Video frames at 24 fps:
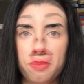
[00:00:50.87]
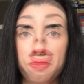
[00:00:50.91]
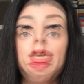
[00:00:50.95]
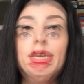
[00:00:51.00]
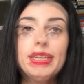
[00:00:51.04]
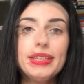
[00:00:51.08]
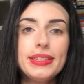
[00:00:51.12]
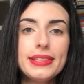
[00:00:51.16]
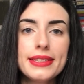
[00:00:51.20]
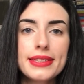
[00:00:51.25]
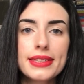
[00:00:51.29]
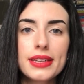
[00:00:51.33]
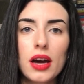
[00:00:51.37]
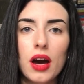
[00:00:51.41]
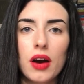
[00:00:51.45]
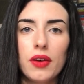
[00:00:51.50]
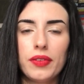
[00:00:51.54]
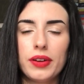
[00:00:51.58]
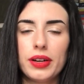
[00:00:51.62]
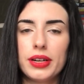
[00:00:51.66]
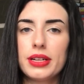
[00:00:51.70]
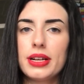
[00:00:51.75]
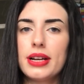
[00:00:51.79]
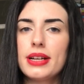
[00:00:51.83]
He
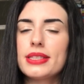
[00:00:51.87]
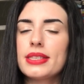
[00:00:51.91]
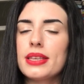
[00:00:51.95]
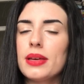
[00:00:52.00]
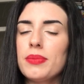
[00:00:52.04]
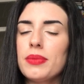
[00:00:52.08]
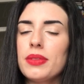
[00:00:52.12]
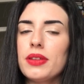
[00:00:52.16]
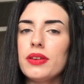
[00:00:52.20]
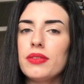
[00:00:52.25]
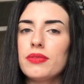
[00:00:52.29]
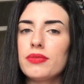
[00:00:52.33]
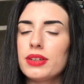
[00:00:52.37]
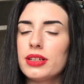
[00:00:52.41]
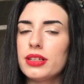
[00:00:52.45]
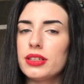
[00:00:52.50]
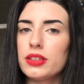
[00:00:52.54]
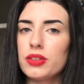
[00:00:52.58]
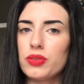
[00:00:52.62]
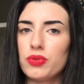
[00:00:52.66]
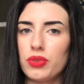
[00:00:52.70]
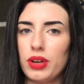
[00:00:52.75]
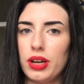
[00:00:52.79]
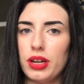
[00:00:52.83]
discovered something really
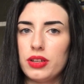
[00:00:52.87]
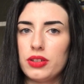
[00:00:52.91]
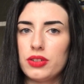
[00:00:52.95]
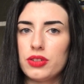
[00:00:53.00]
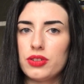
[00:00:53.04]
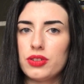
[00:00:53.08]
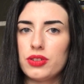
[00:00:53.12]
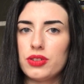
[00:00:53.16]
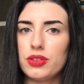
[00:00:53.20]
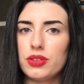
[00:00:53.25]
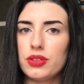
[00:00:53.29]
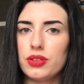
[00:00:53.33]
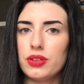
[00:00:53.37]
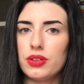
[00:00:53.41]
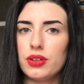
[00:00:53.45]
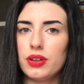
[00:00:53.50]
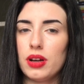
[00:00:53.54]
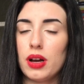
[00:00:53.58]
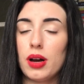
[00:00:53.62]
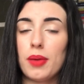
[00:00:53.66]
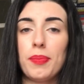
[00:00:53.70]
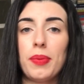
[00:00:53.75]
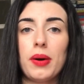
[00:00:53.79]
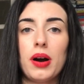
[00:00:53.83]
strange
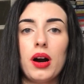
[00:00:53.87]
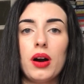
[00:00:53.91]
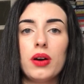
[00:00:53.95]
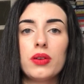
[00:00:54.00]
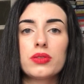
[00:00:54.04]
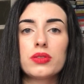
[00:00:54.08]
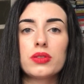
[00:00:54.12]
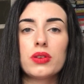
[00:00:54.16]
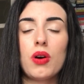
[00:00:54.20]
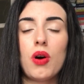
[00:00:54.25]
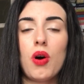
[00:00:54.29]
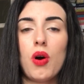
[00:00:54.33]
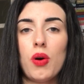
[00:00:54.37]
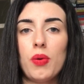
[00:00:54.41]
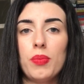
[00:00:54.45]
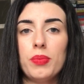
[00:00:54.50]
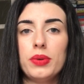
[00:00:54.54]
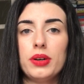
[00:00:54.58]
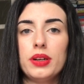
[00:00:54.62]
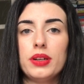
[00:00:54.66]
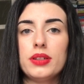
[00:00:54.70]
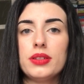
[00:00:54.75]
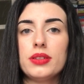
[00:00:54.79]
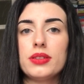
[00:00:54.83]
about
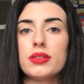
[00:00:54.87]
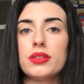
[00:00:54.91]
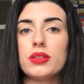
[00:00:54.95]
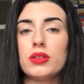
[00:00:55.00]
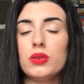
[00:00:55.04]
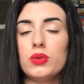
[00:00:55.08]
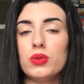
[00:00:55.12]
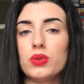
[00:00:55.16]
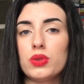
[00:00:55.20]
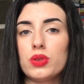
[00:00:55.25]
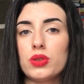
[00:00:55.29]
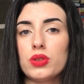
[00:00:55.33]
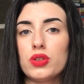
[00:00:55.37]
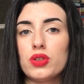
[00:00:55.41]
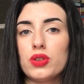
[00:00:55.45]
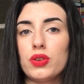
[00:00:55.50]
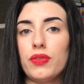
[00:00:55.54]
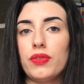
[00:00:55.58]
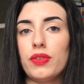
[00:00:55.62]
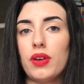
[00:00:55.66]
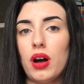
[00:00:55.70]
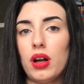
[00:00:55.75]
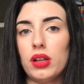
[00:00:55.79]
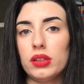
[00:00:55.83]
Homer's usage
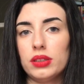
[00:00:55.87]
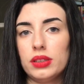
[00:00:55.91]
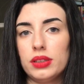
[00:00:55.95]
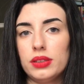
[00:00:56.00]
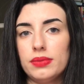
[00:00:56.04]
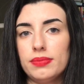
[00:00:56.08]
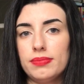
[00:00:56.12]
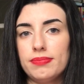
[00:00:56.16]
of color.